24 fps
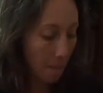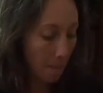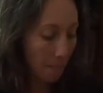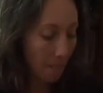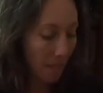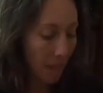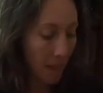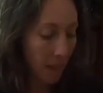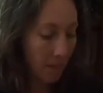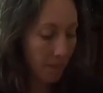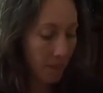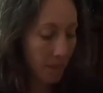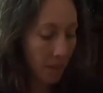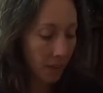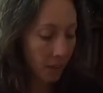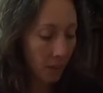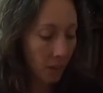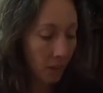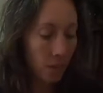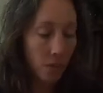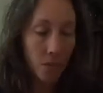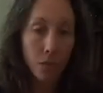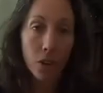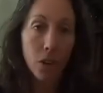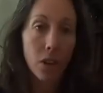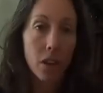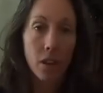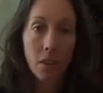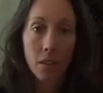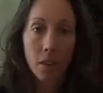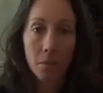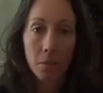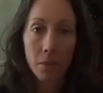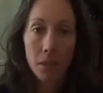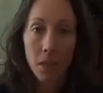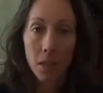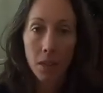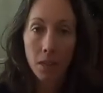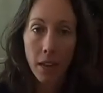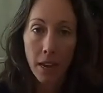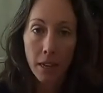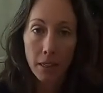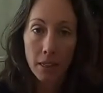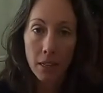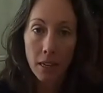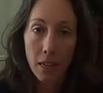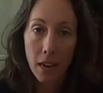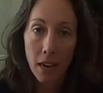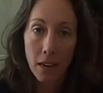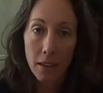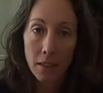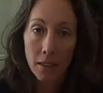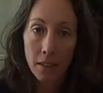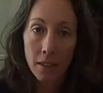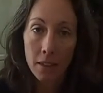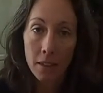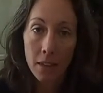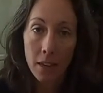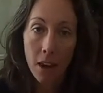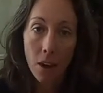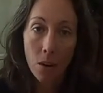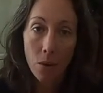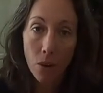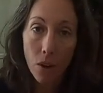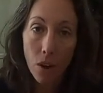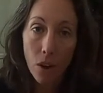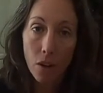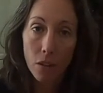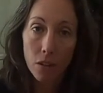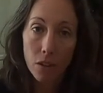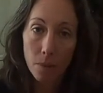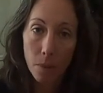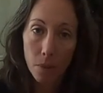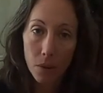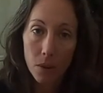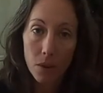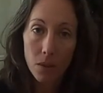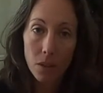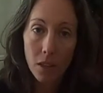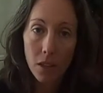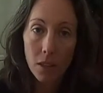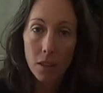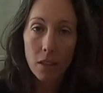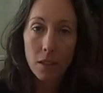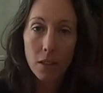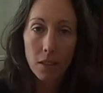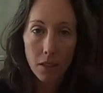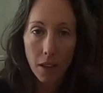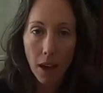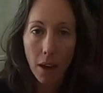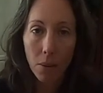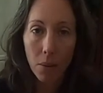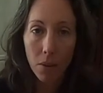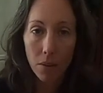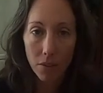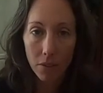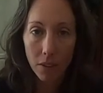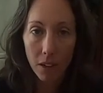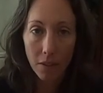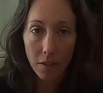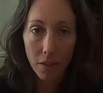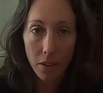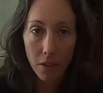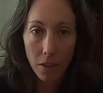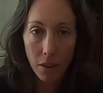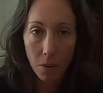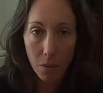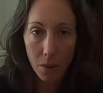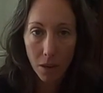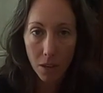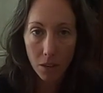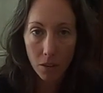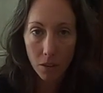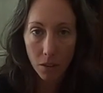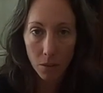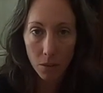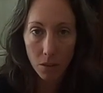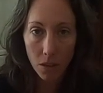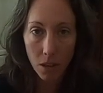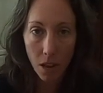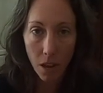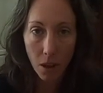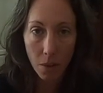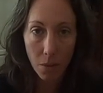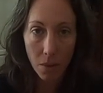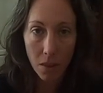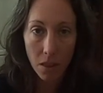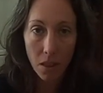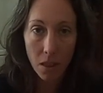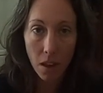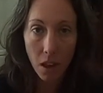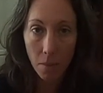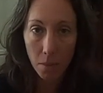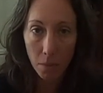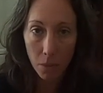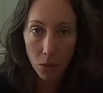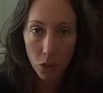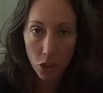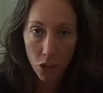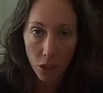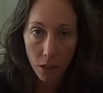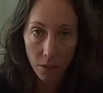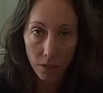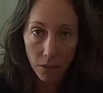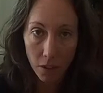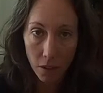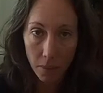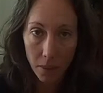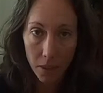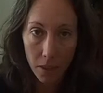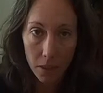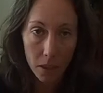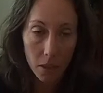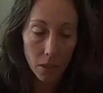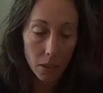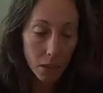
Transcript: and then converting them to lactic acids and alcohols, producing this sour flavor that we associate with kombucha fermented